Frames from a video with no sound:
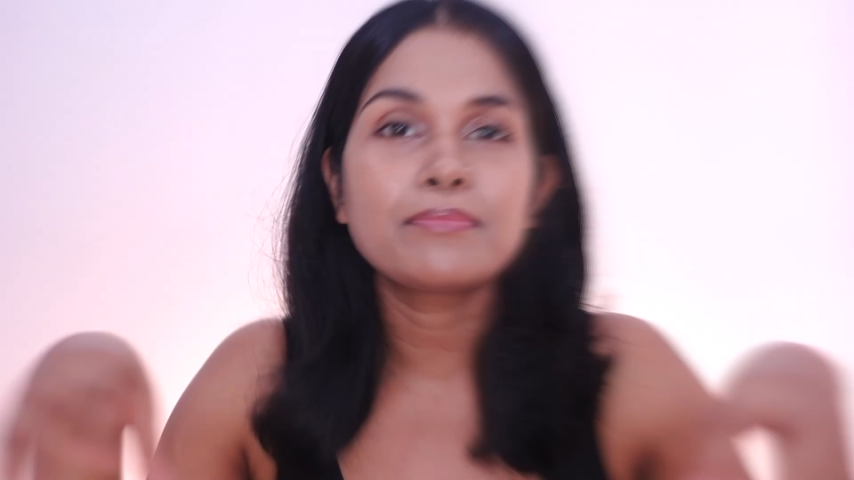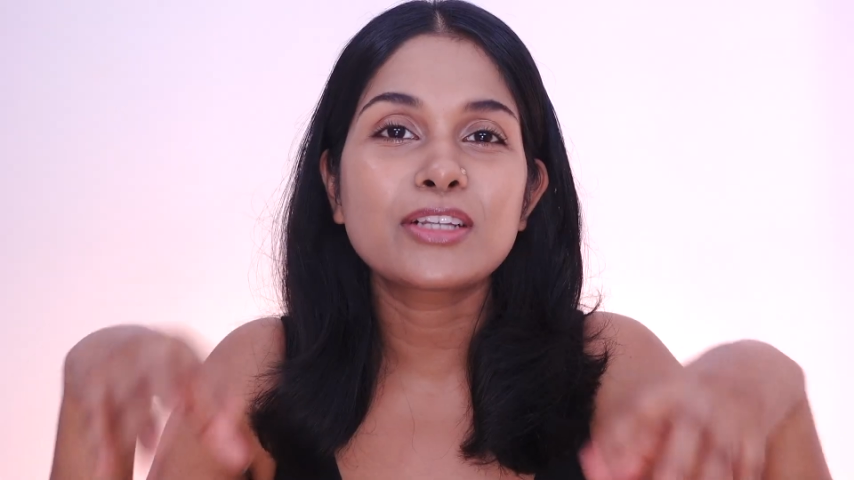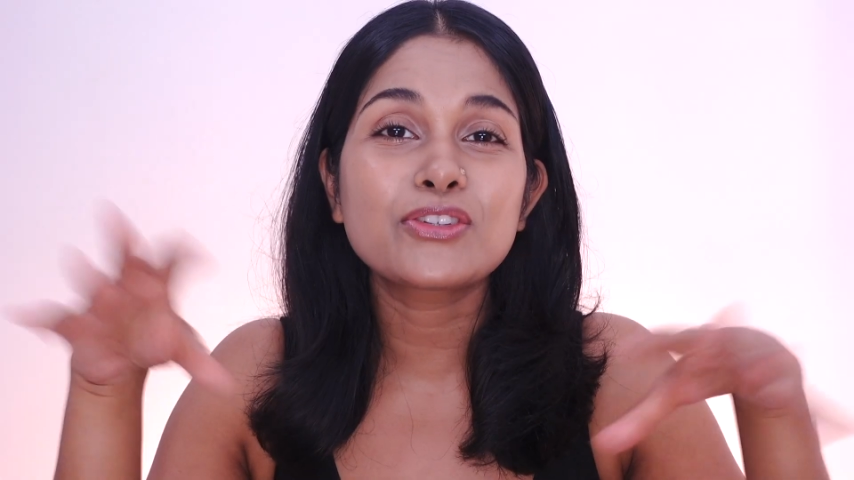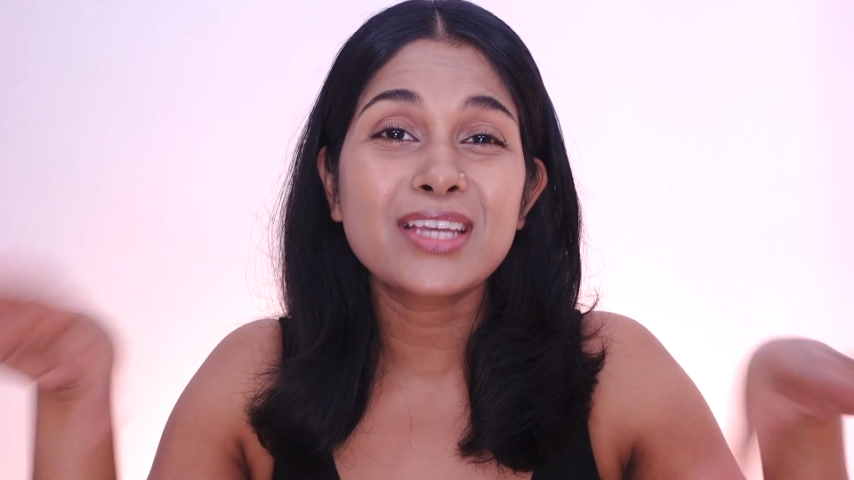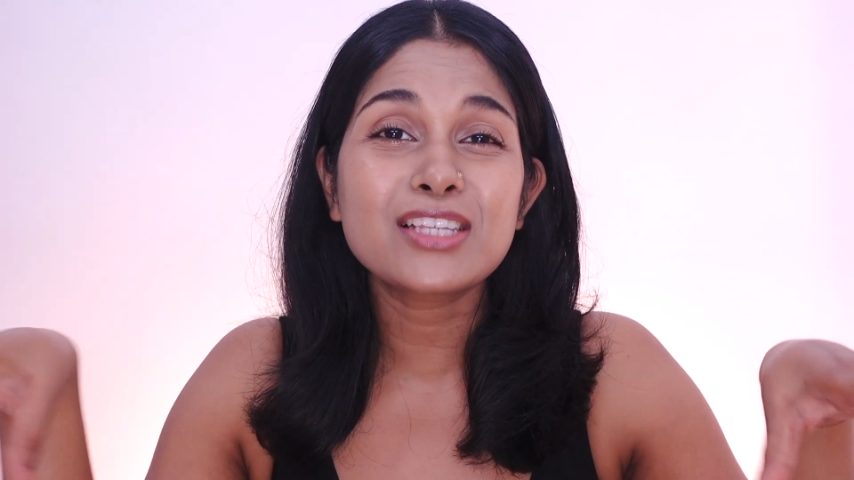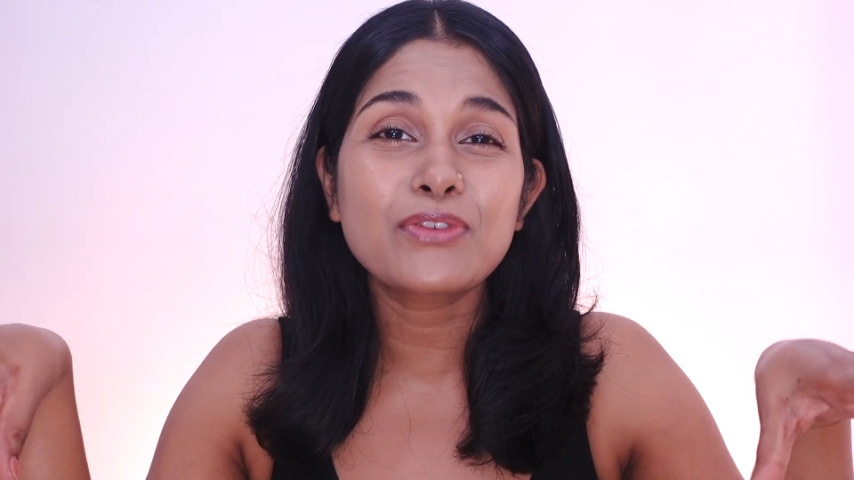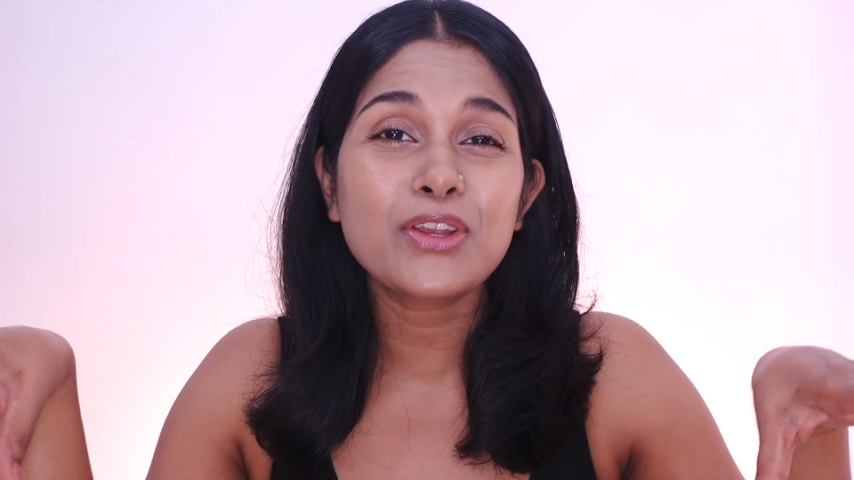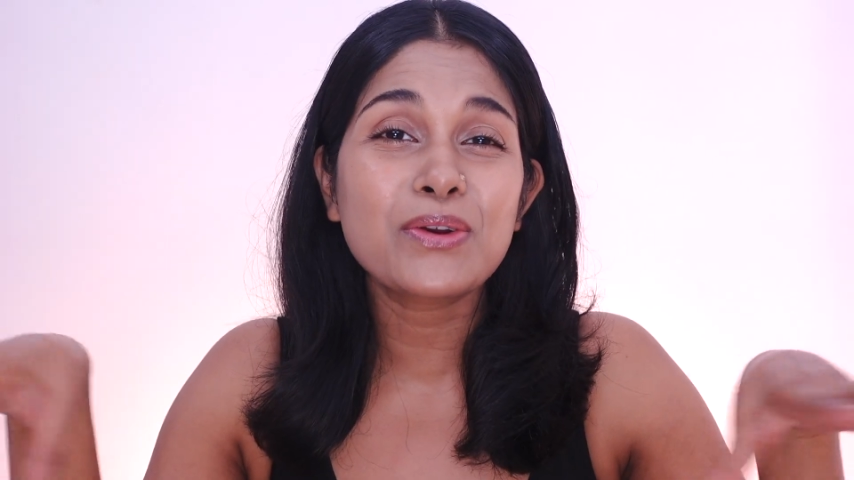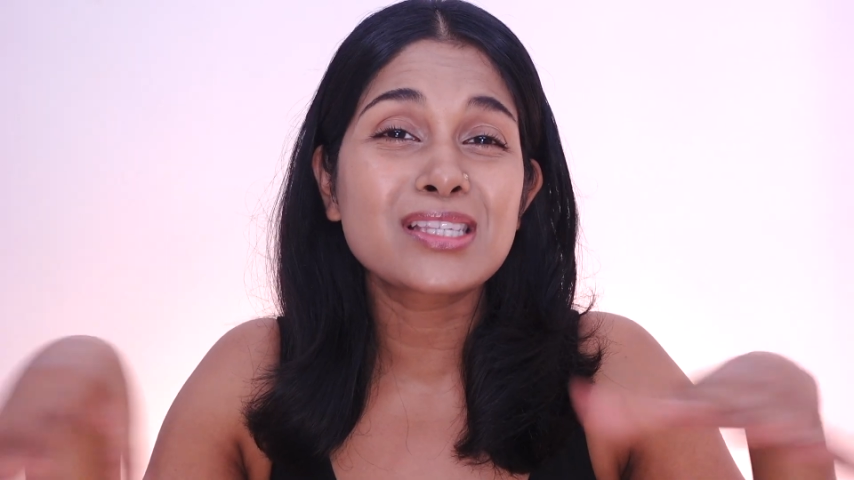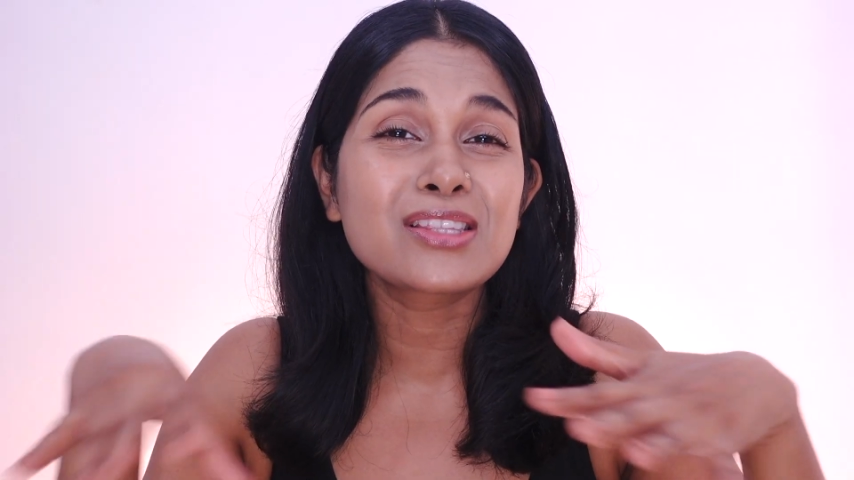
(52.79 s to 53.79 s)
But today's
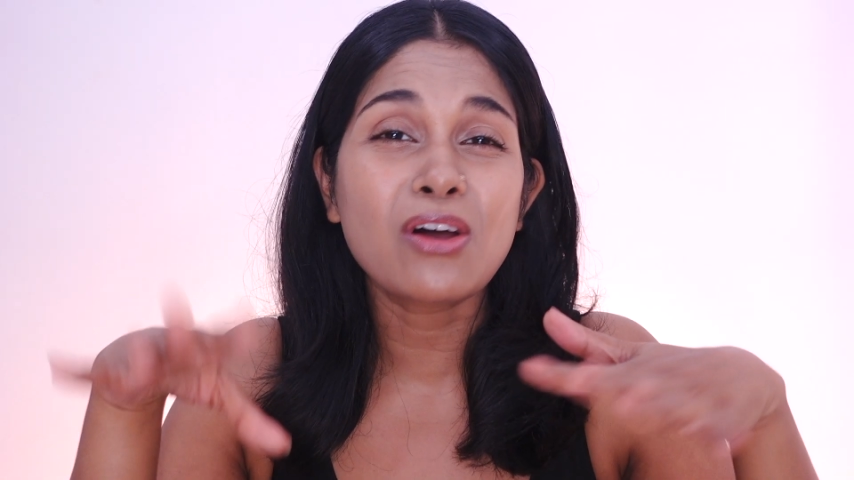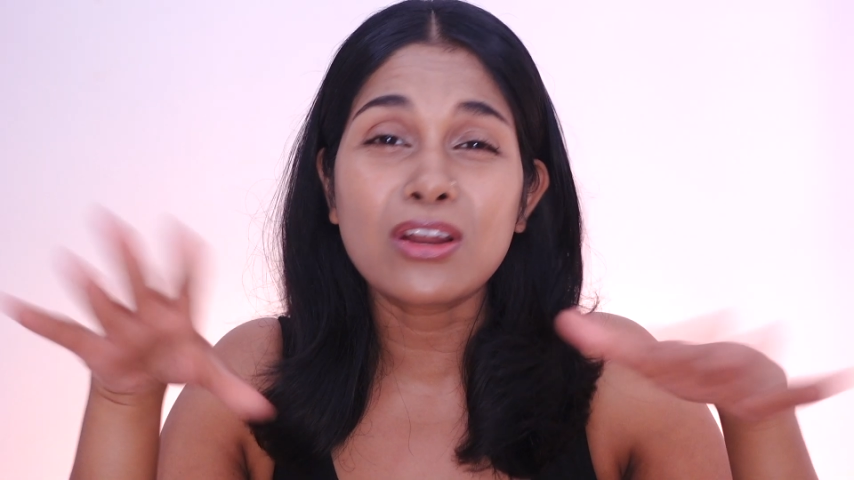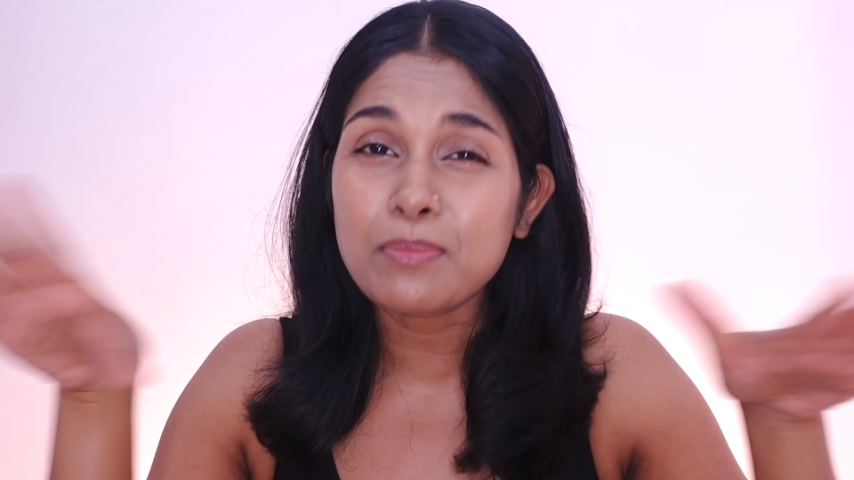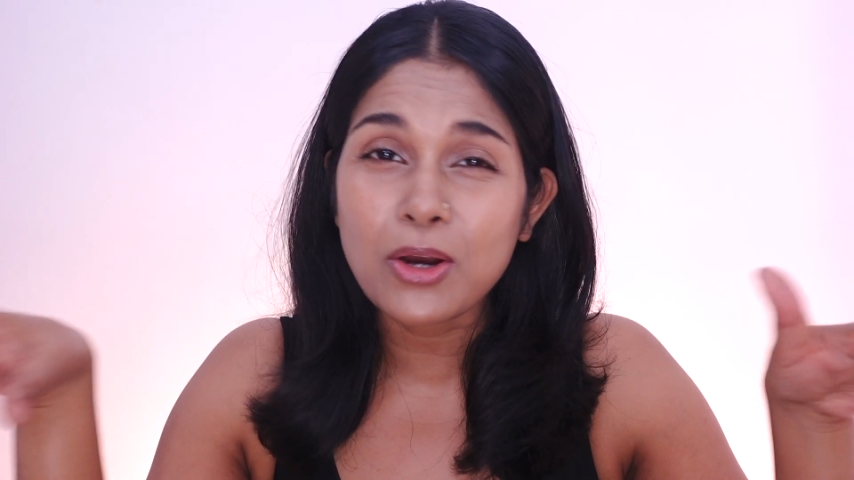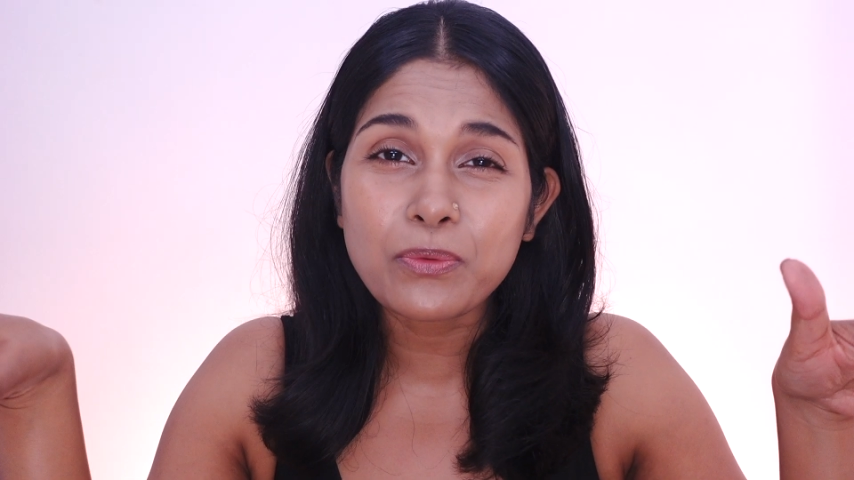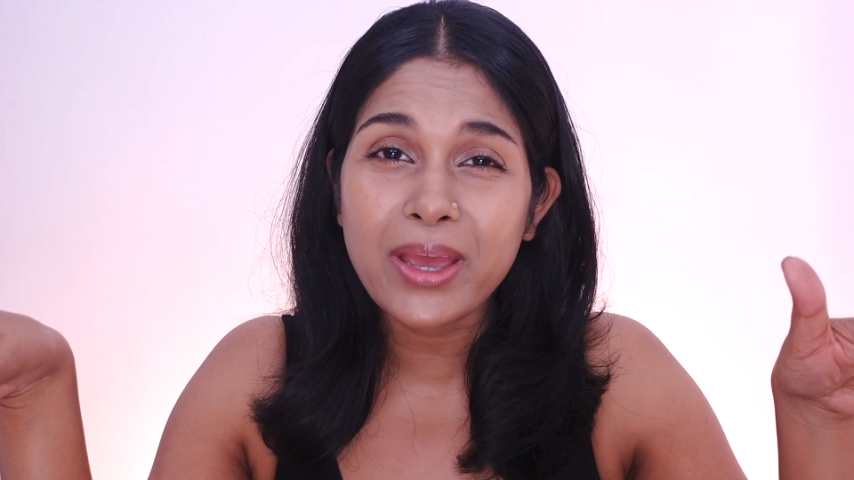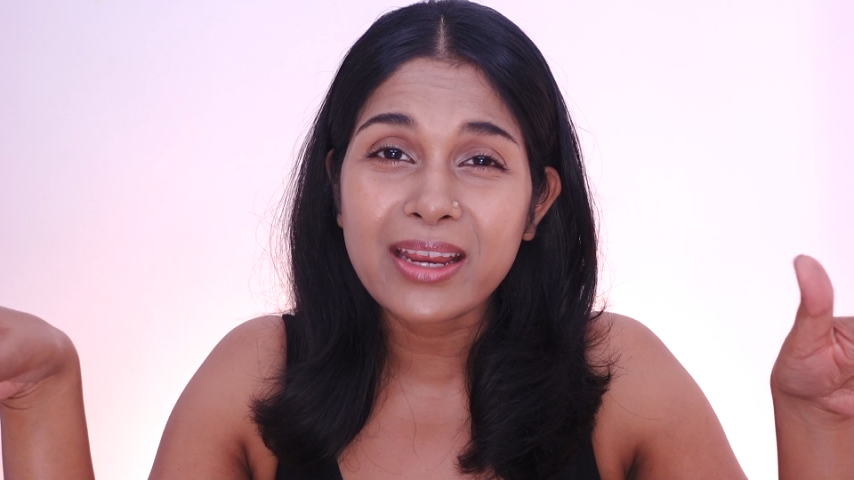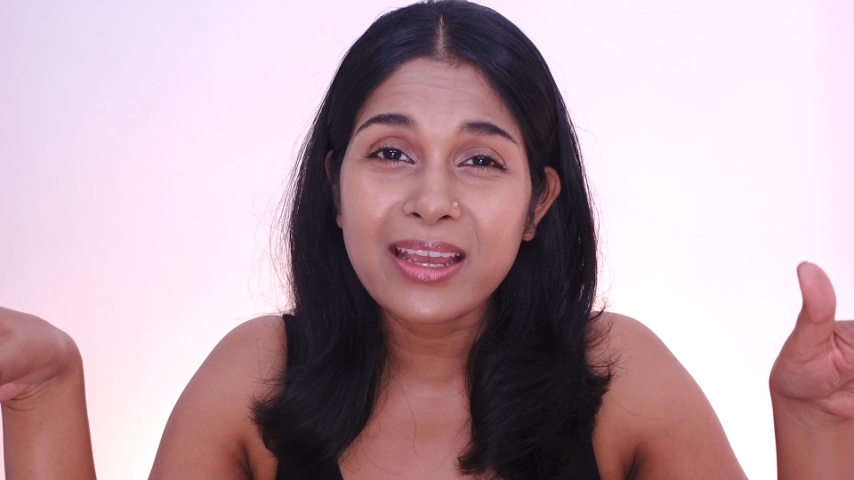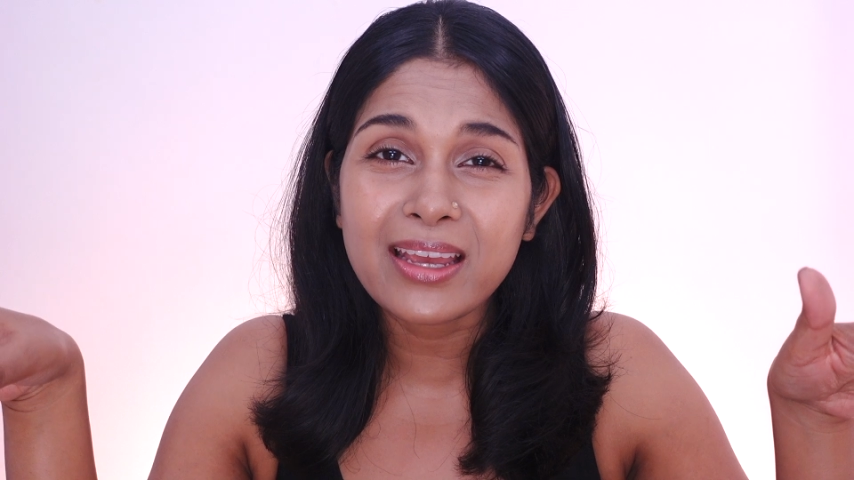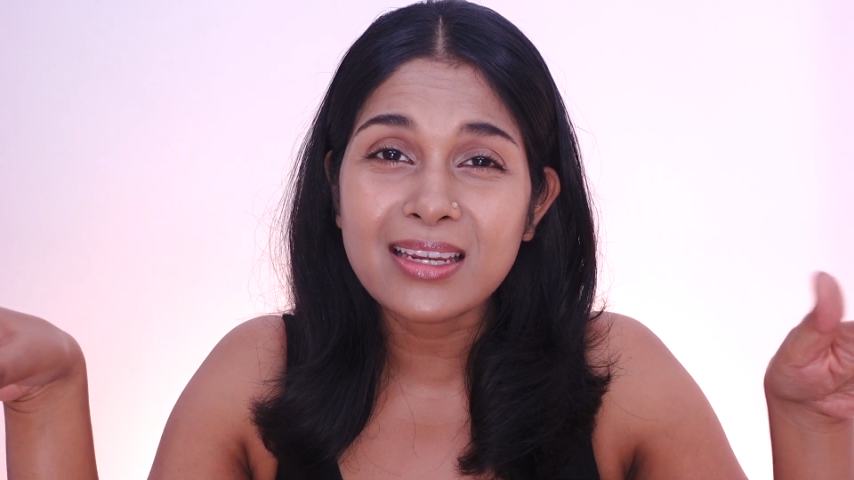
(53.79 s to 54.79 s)
video is not about
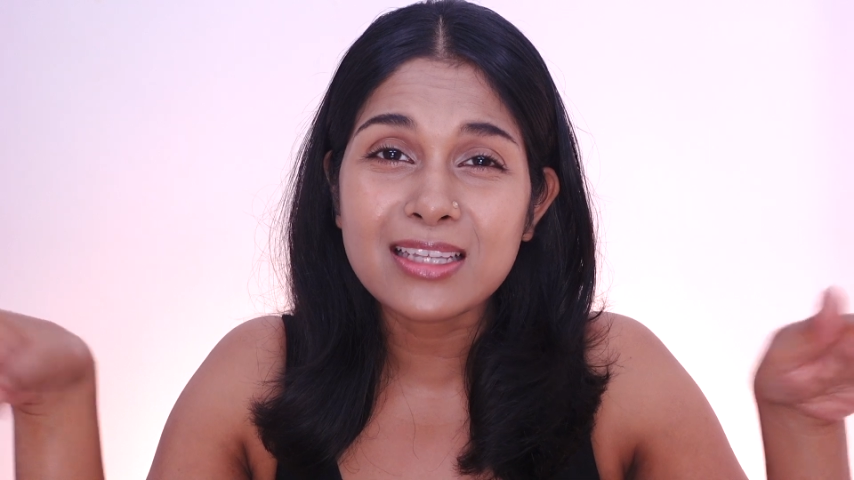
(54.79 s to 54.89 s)
wearing it.